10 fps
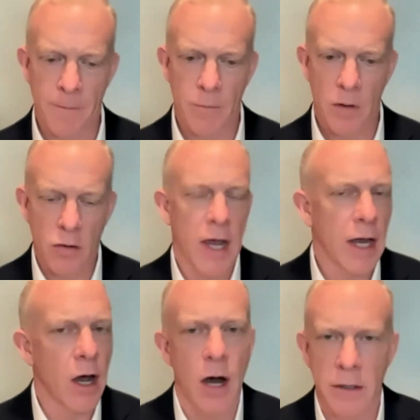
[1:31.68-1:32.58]

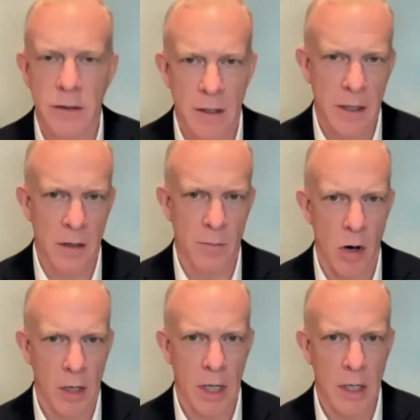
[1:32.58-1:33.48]
create content in the
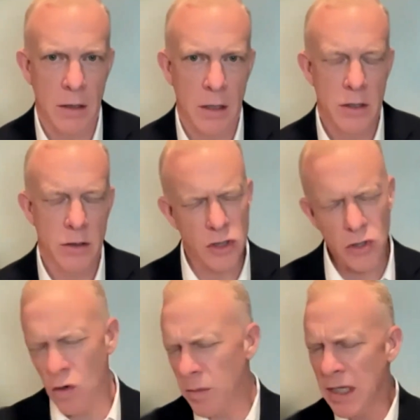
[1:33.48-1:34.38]
market. There's
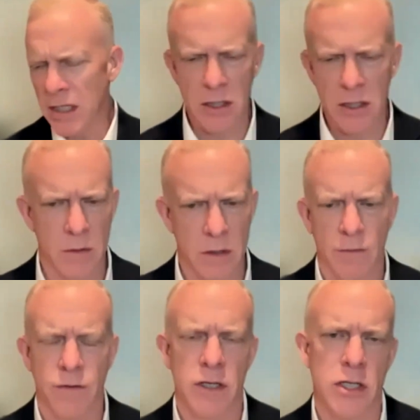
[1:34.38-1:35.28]
so many
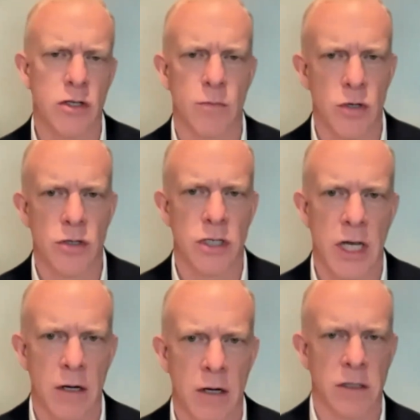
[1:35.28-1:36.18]
different distribution
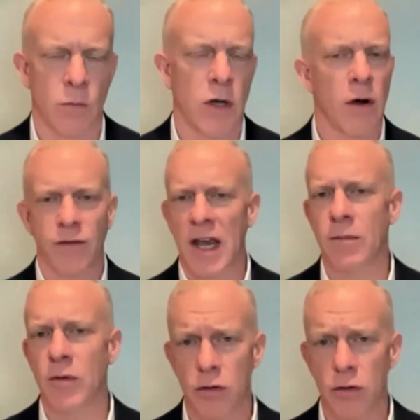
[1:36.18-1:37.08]
channels, and we don't have
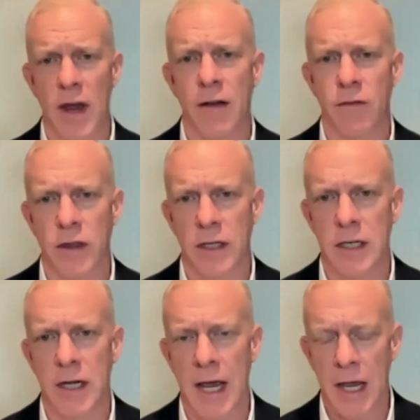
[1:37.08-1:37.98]
time to go through everything
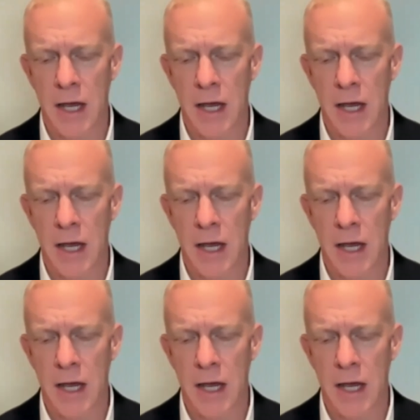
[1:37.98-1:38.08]
today.